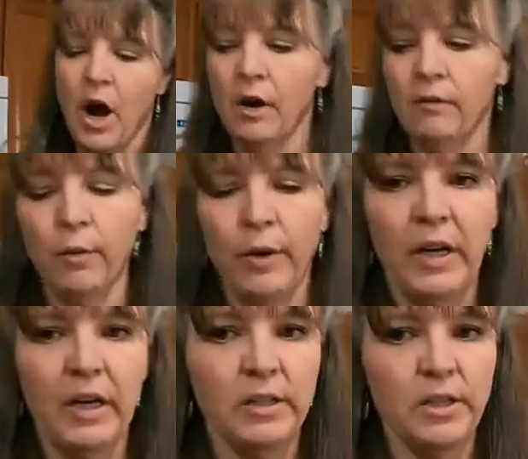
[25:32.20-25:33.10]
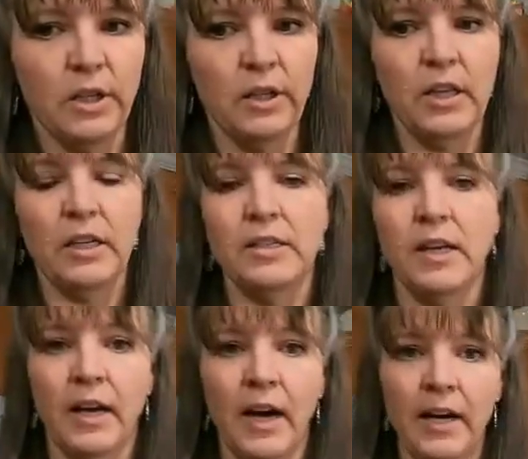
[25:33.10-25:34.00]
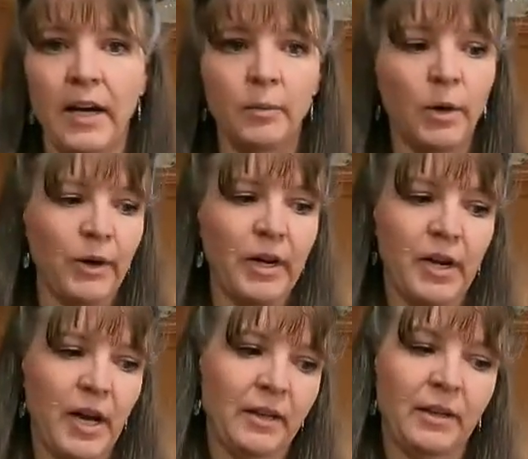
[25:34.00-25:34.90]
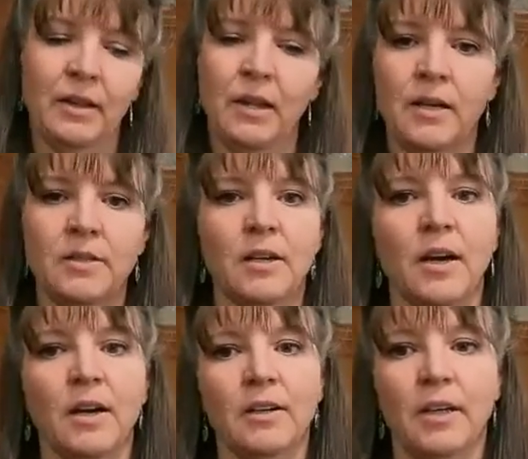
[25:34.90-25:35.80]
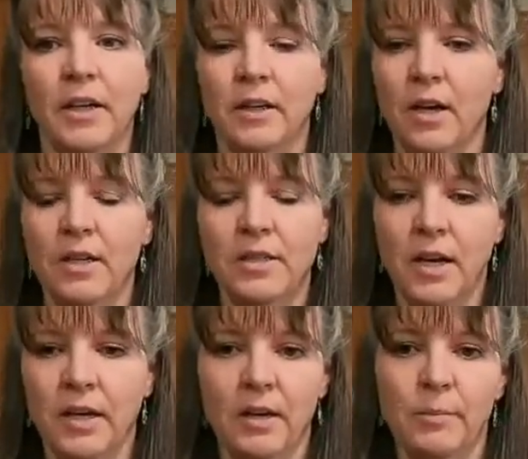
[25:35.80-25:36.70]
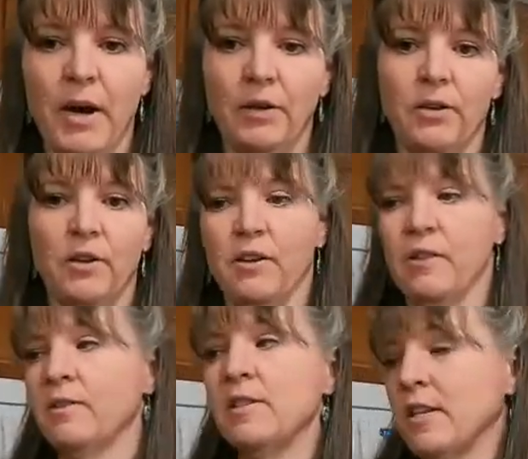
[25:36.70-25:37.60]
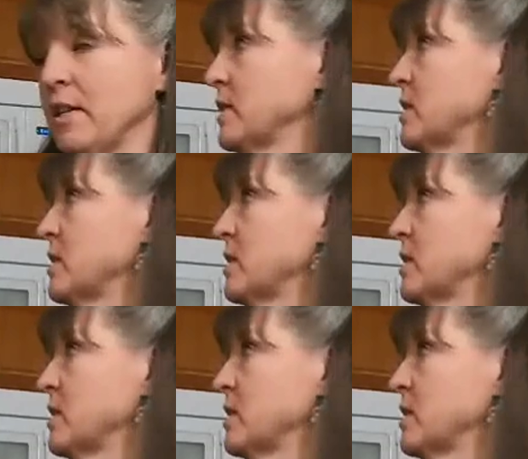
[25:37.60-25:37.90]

not avoiding certain things like I am, go ahead and add lots of garlic and lots of onion powder to